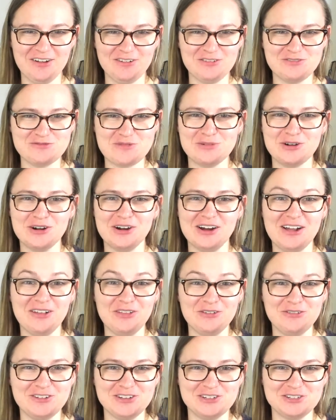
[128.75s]
Remember our
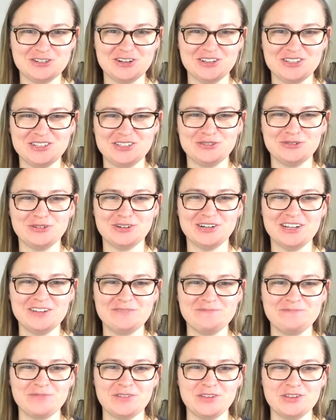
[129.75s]
elephant trunk story.
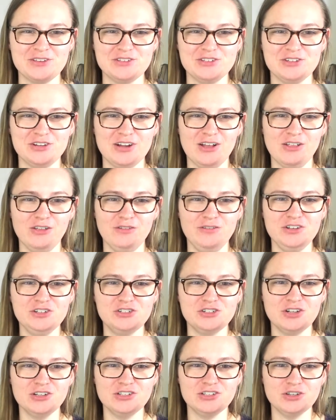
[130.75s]
So your elephant
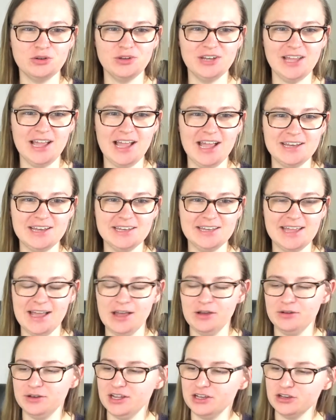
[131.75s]
trunks are going to hang
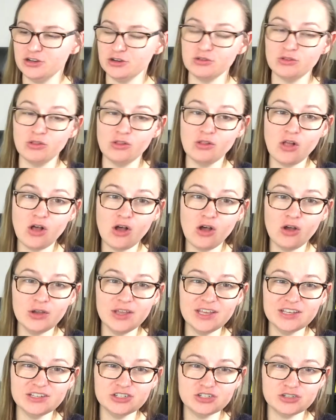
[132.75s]
down, and your
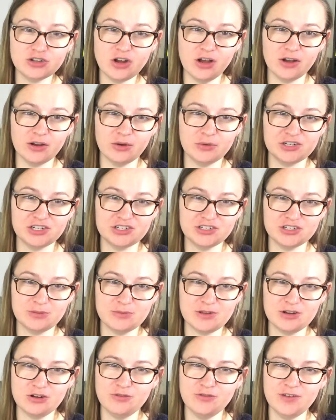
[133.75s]
longest trunk, which is your
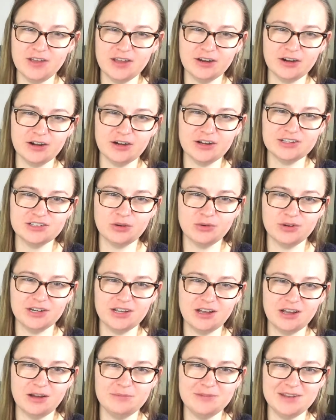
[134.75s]
middle finger, is going to
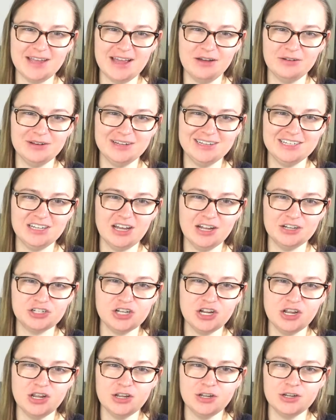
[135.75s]
come down and touch
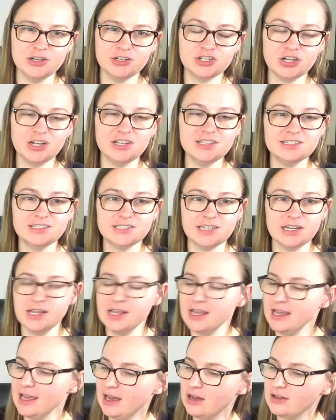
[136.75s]
just
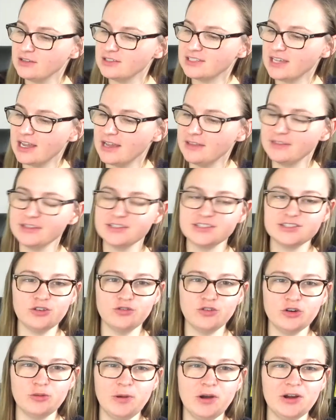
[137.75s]
outside this
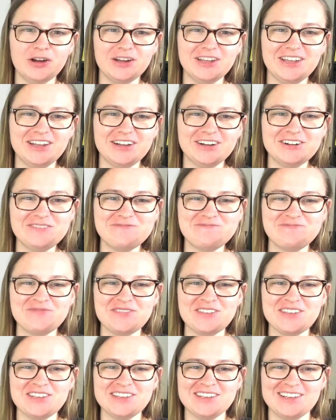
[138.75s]
silver part here
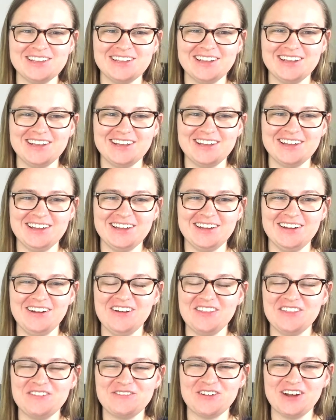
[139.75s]
on
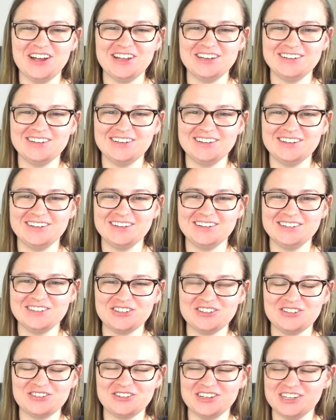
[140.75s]
the front. So it's
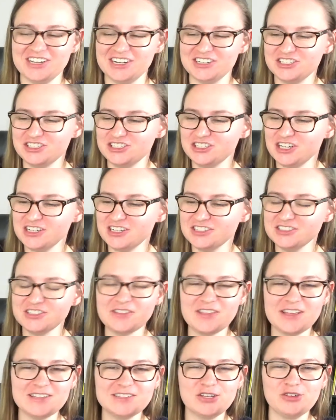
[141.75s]
going to touch just on
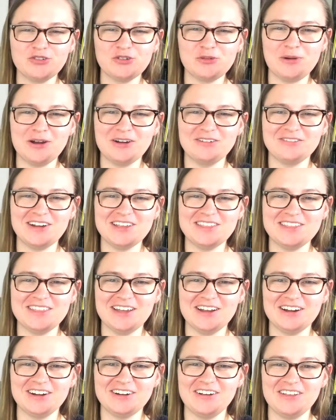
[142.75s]
that silver part right
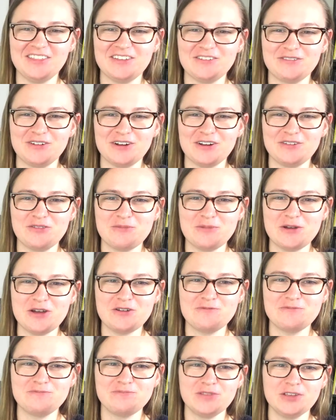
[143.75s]
there on the front of the bow.
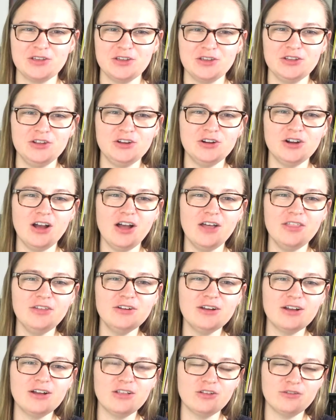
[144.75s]
Your other
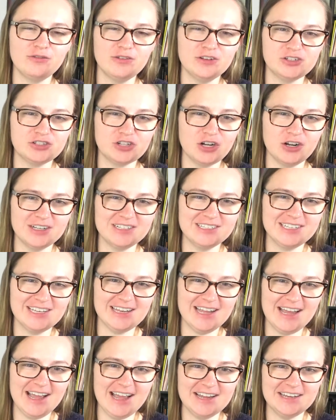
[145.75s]
elephant trunks can
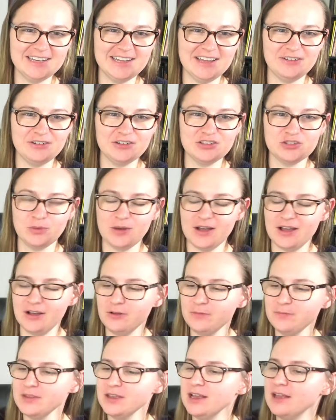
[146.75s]
hang down as
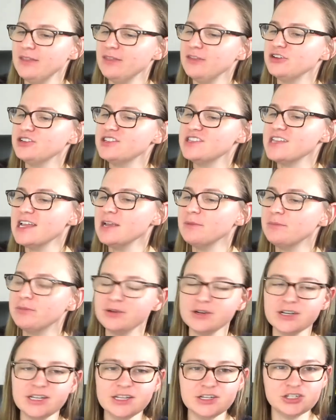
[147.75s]
well, and they're staying
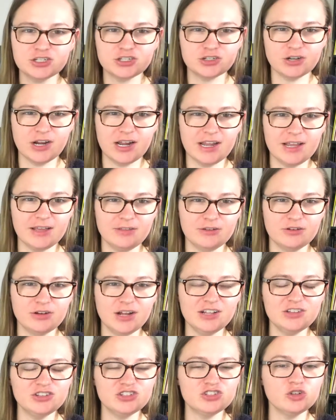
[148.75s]
pretty straight. They're
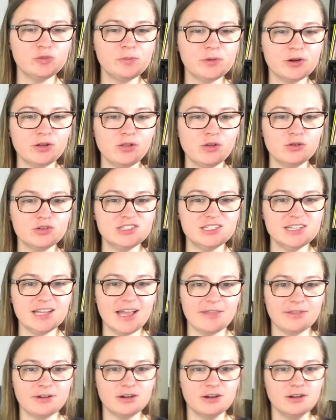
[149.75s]
not super close
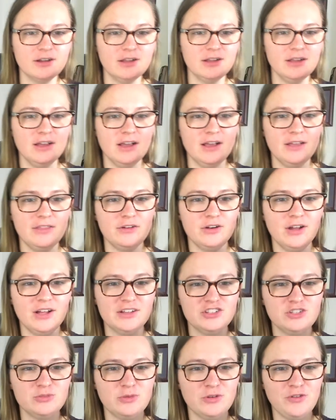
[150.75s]
together, and they're not
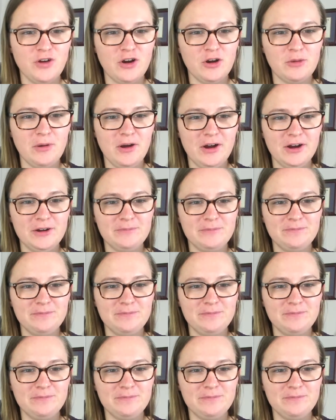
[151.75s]
super far apart.